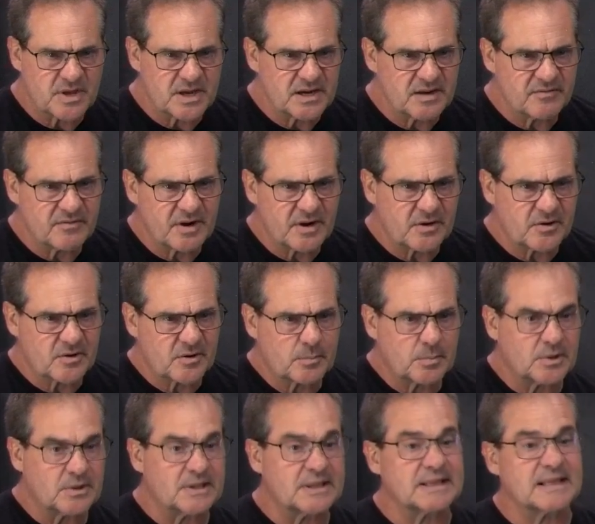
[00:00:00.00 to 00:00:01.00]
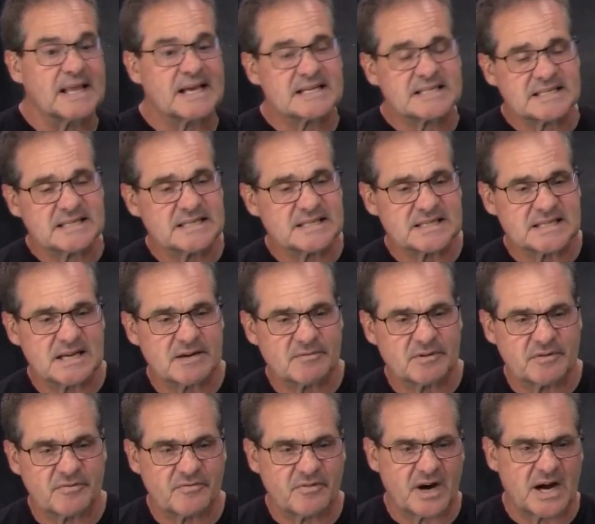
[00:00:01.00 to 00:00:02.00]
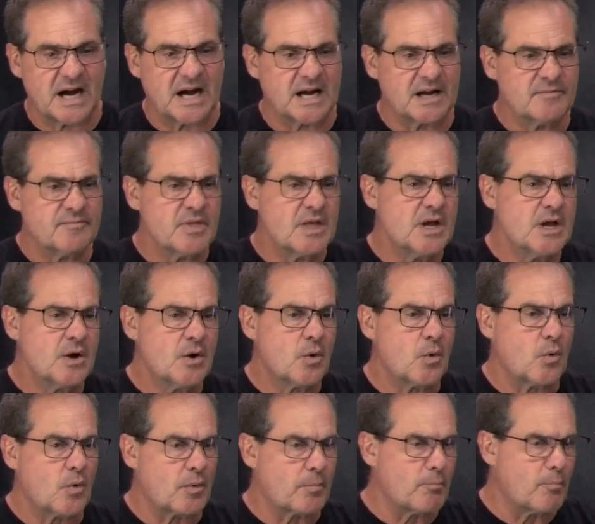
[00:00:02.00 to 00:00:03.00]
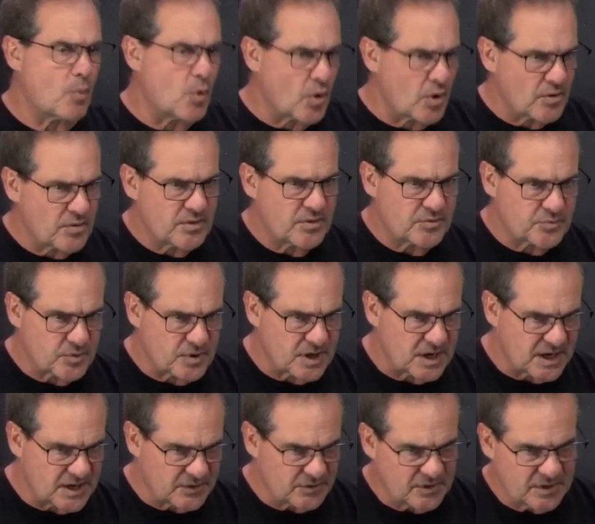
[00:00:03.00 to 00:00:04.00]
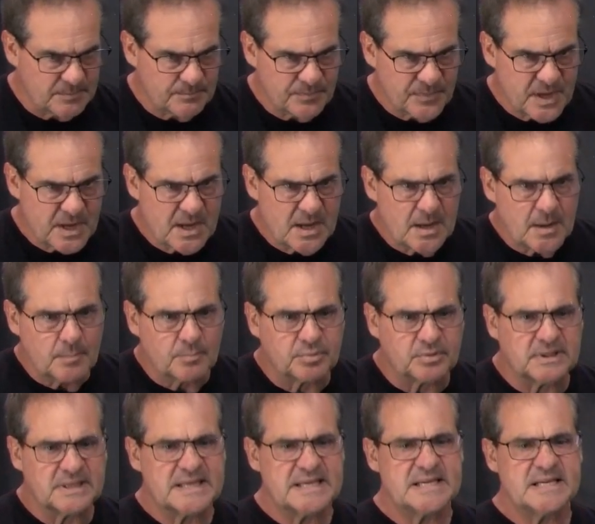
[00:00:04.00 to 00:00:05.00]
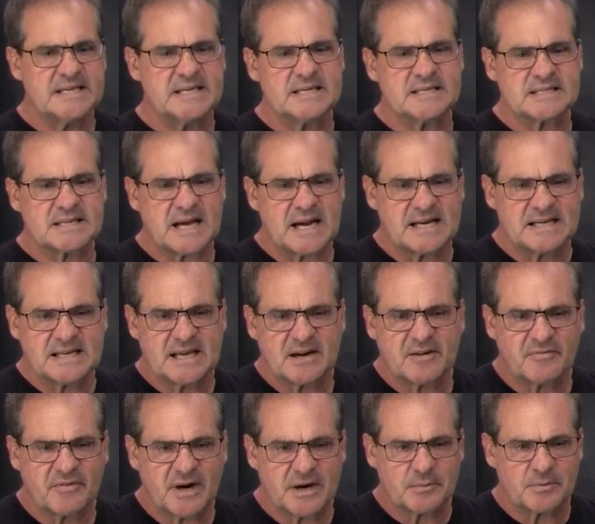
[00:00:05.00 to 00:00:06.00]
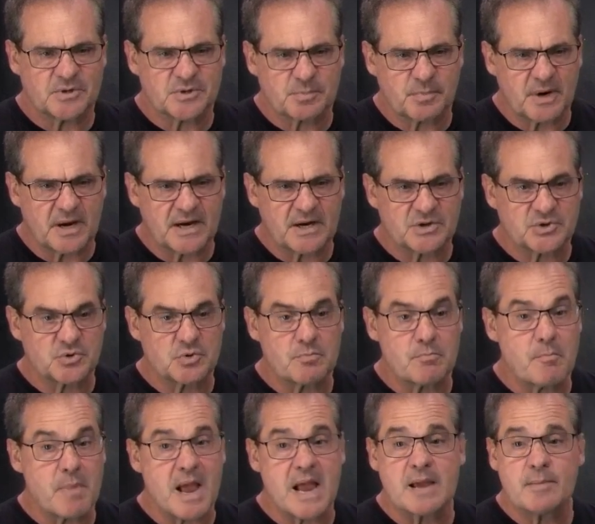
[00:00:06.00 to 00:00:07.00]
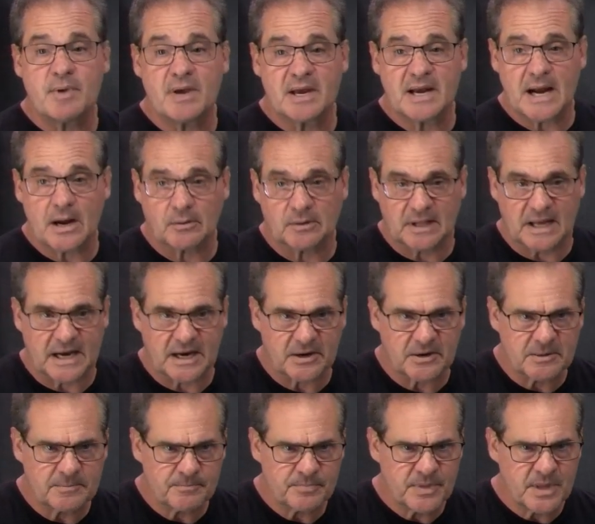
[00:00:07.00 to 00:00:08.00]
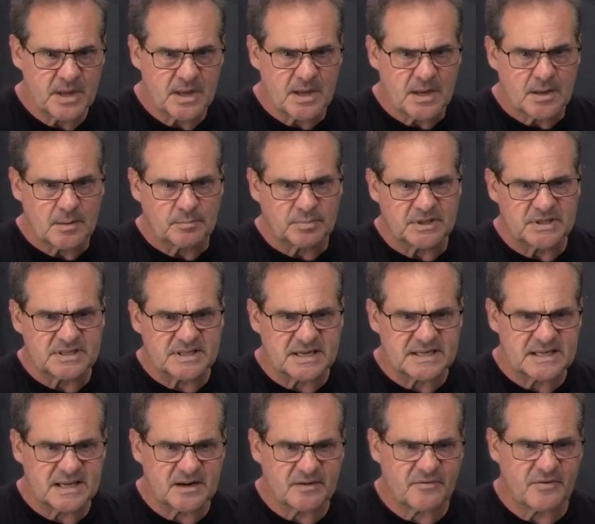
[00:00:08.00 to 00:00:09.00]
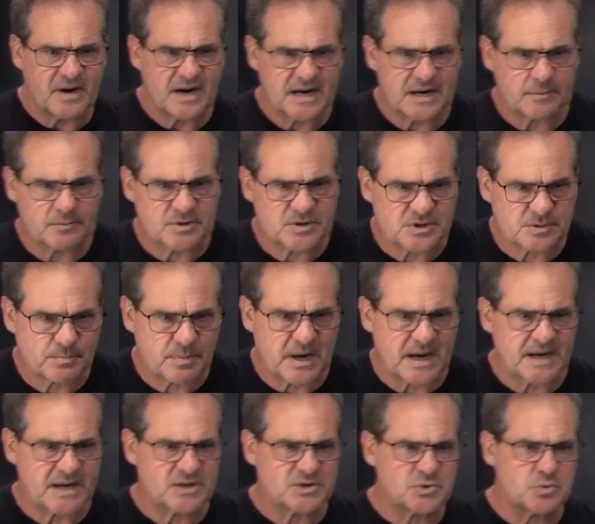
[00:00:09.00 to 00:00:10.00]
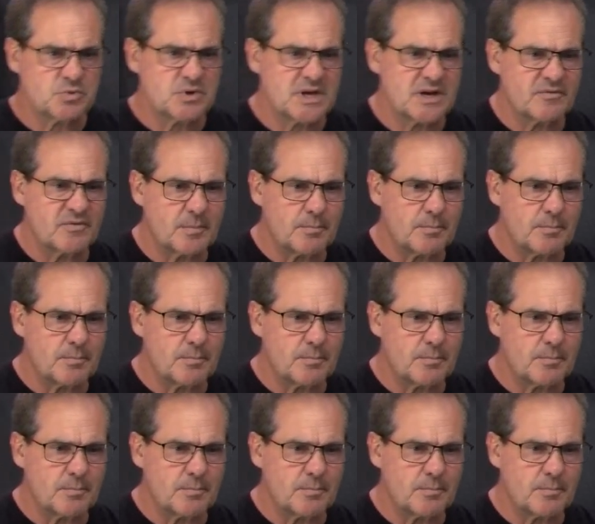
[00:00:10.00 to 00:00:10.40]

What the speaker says: with any variable less than 75 or more than 300. Please identify respondents who may be an outlier. Please identify respondents who